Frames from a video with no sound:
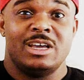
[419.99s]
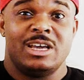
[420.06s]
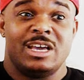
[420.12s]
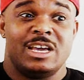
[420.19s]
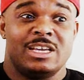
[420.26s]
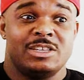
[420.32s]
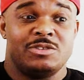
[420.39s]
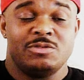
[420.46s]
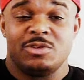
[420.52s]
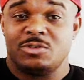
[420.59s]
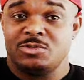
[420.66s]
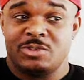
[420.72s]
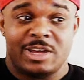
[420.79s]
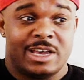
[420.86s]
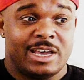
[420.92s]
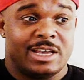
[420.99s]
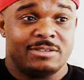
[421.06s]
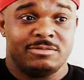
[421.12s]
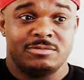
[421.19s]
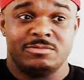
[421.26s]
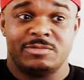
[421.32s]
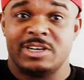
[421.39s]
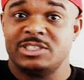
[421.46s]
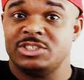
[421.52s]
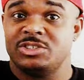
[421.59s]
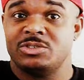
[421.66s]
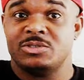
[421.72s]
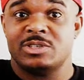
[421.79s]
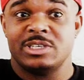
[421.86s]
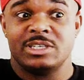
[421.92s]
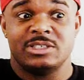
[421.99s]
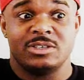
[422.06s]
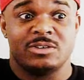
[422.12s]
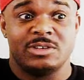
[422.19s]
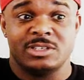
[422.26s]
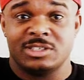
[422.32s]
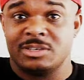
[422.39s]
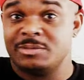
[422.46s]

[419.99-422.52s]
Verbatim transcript: Mm-hmm. And you know, you had Reggie Torian and Tony